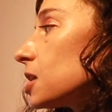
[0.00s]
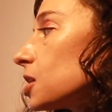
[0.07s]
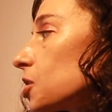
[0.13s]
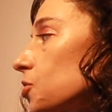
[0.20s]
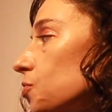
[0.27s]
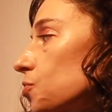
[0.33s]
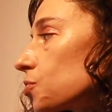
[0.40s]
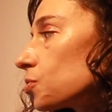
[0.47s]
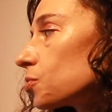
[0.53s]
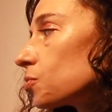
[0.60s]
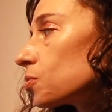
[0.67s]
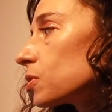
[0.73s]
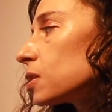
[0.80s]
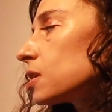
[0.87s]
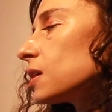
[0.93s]

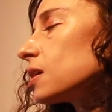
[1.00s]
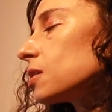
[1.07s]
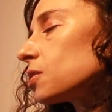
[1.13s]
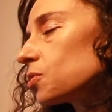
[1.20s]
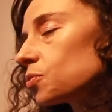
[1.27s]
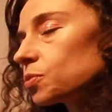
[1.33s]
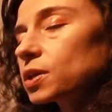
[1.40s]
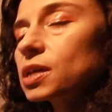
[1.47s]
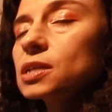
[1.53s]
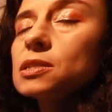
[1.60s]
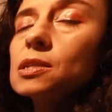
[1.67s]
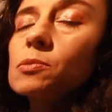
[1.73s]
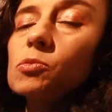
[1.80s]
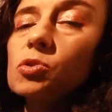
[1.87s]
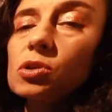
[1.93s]

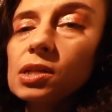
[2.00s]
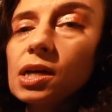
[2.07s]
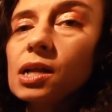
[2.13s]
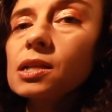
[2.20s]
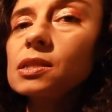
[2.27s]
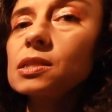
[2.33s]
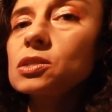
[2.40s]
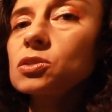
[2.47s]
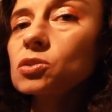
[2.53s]
increase the mortality.